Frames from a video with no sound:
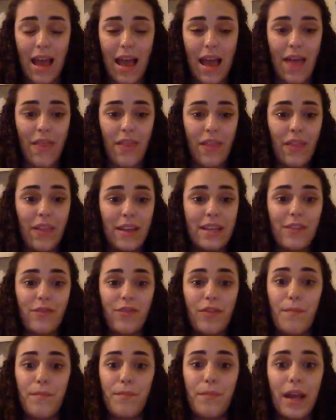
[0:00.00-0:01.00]
and then the
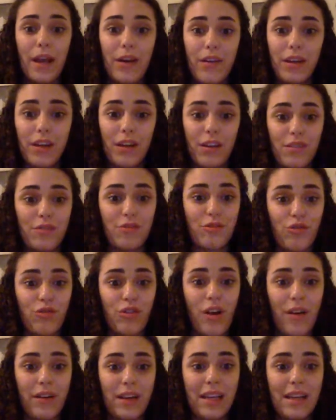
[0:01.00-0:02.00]
different barriers
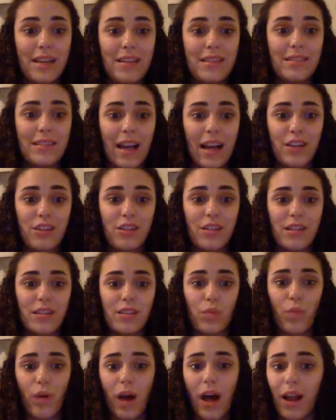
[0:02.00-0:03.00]
throughout each section as
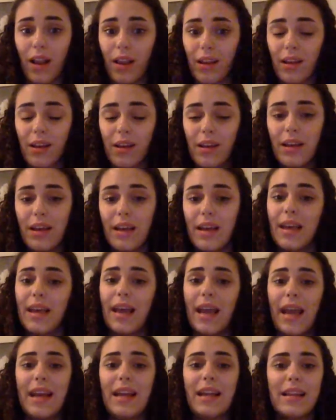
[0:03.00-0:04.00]
well.
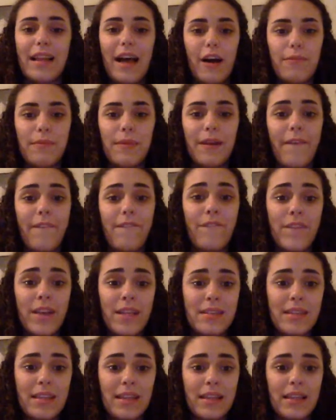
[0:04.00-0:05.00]
It allowed me to
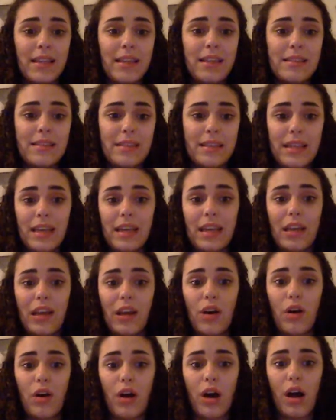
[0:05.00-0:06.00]
visually see
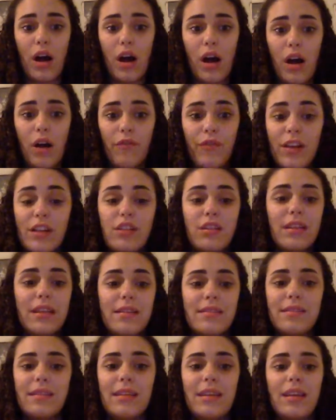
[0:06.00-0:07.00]

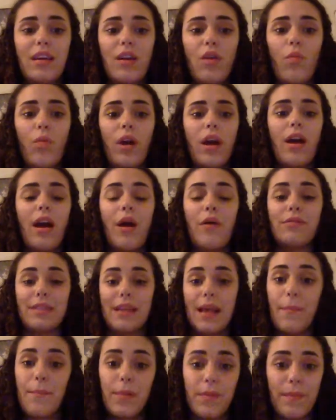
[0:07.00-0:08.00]
where I was
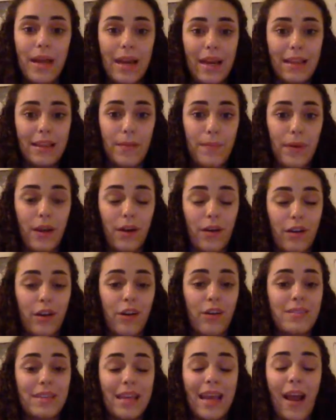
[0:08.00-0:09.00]
implementing the
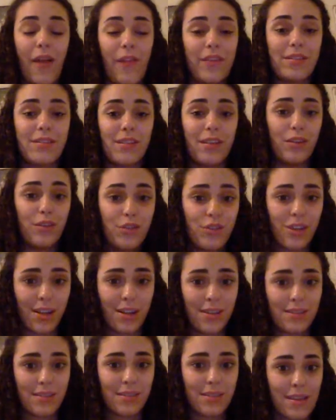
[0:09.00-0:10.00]
barriers and the
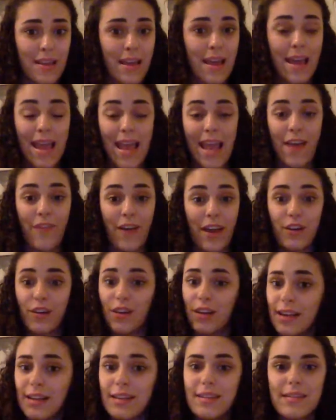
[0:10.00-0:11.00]
solutions. If I
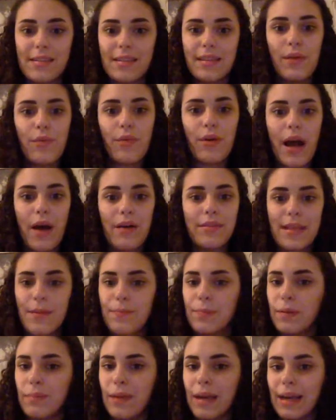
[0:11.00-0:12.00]
couldn't see where I was
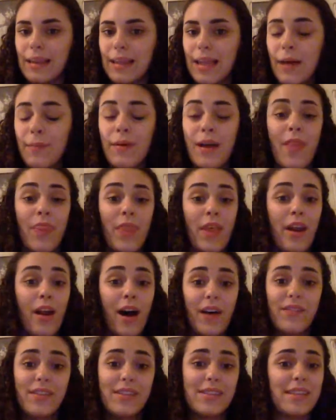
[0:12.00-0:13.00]
implementing them, then
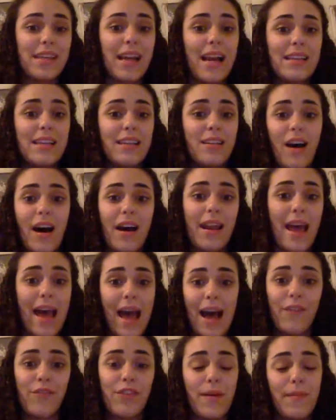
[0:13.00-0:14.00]
obviously I did not
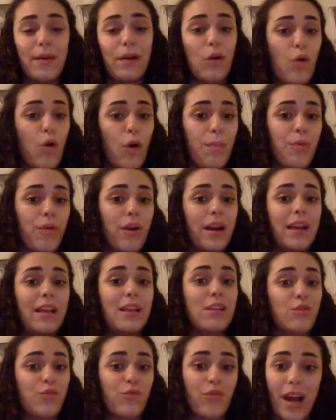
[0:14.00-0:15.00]
have them
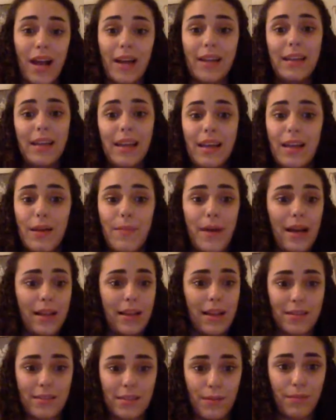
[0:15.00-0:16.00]
incorporated directly into my
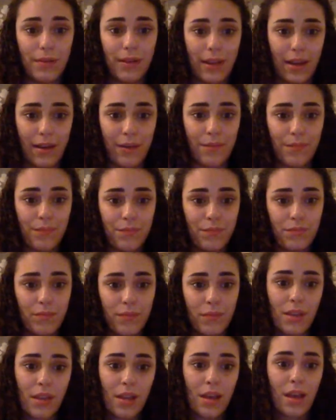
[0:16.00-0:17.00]
lesson plan.
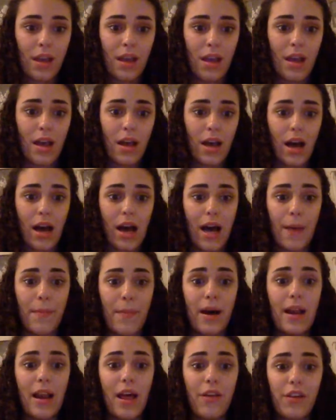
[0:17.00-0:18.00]

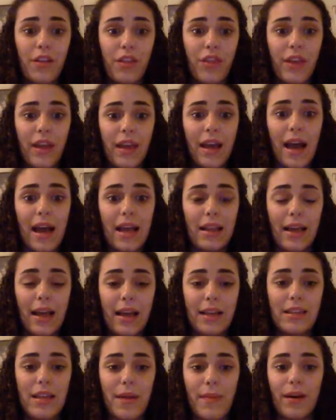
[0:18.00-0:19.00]
Another thing I
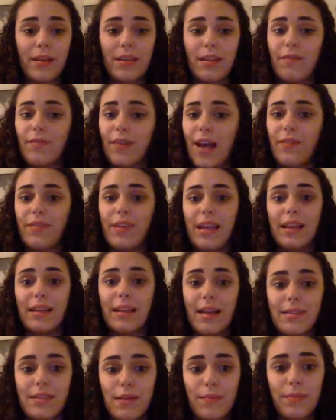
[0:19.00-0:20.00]
liked about the 5E
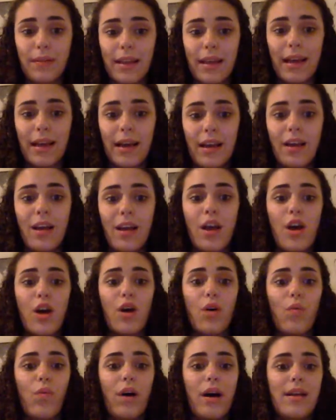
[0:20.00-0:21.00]
lesson plan
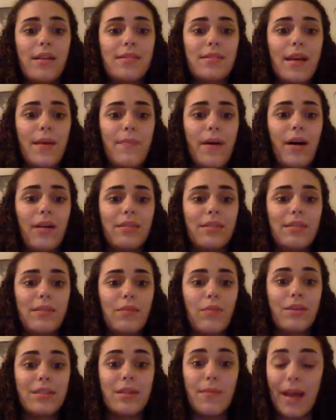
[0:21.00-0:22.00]
was the
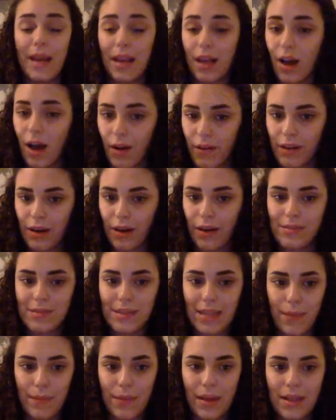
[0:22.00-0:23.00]
metacognitive
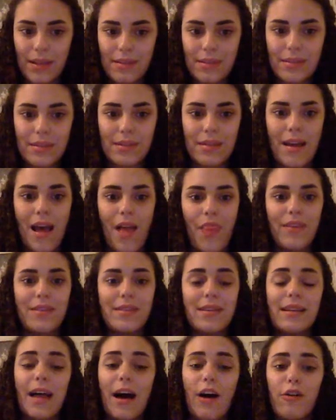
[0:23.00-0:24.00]
statements. This
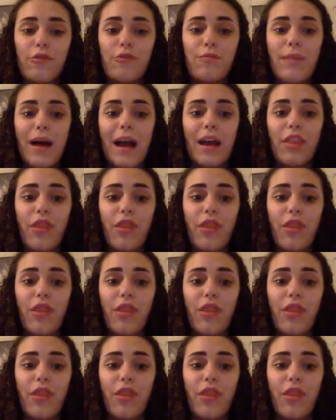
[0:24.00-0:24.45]
allowed my